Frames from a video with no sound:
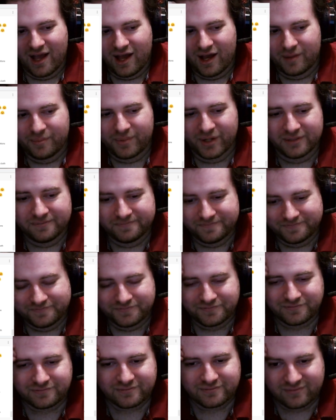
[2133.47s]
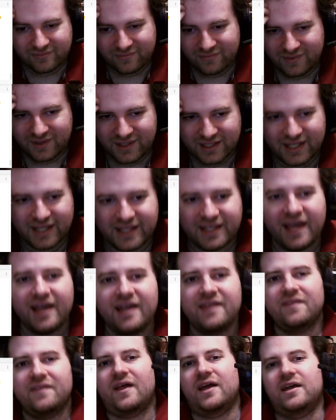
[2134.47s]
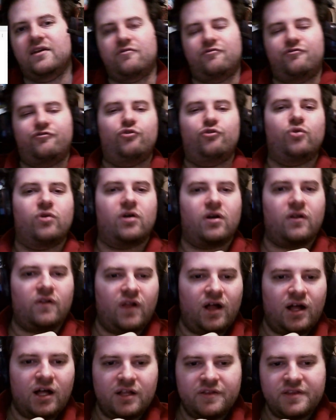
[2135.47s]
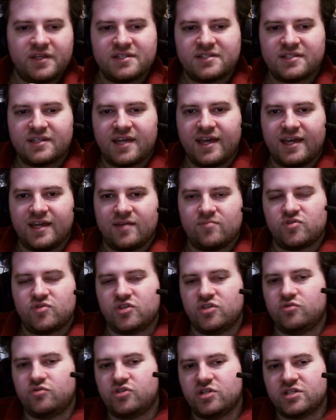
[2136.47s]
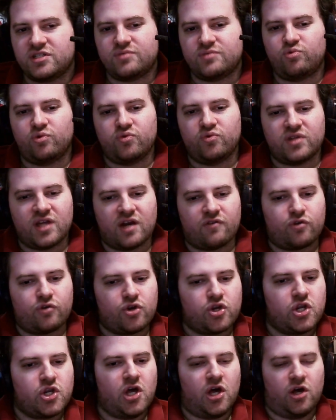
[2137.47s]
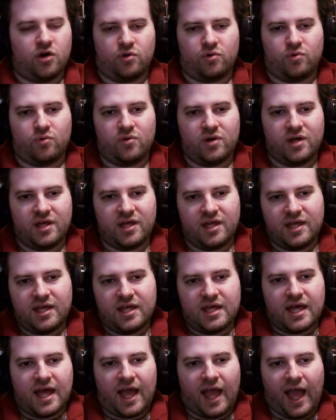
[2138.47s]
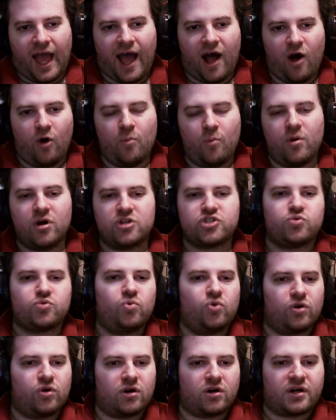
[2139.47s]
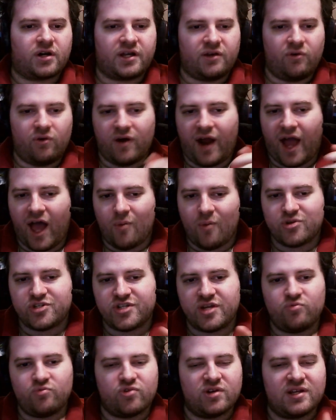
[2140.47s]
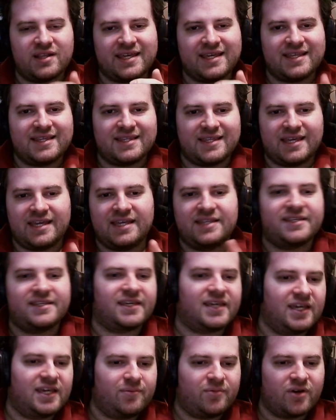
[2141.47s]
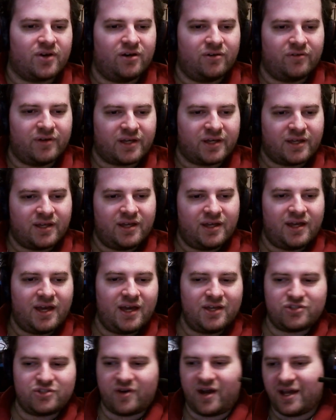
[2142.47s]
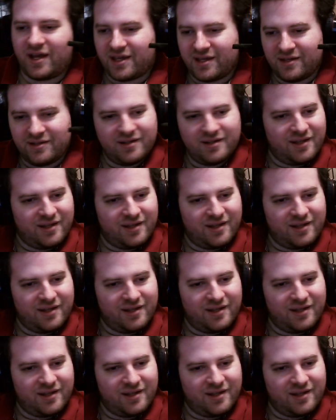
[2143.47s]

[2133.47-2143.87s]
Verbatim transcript: But again, like for a lot of these games, you just will never know how much work or how much they really need to keep going. Hey Draken,